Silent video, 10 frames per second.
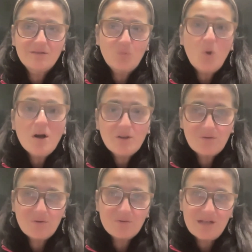
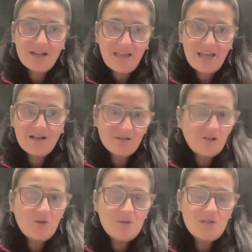walkthrough day, like
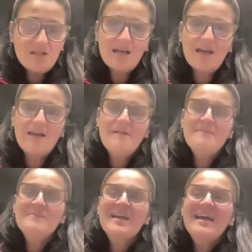closing day.
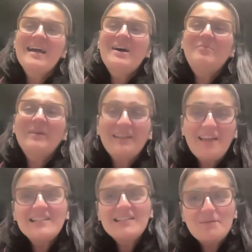But a
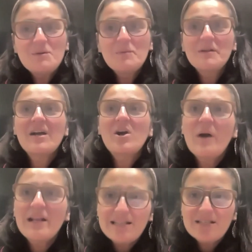lot of times people are like, oh,
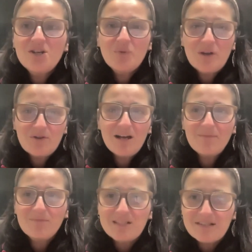I need to know whether or
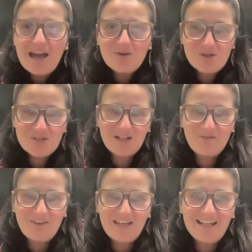not this couch is going
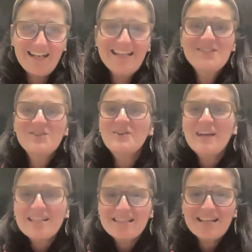to fit. And so they're
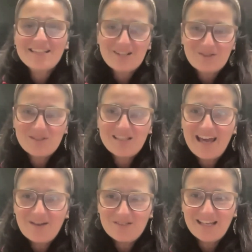asking to go see the
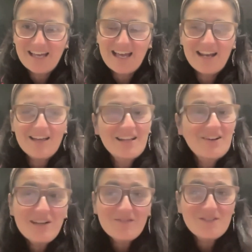house again. Now, they
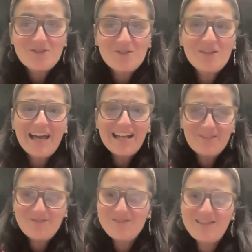don't have to do that
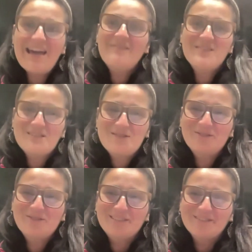if they have this
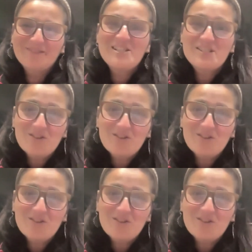tool, which is